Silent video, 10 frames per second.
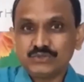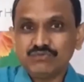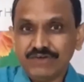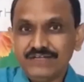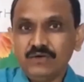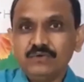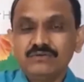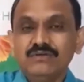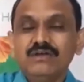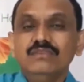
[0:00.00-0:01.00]
to find
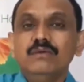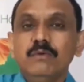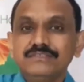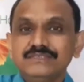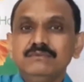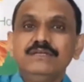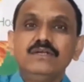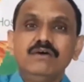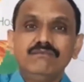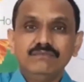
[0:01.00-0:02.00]
out the possibility
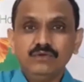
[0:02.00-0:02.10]
of,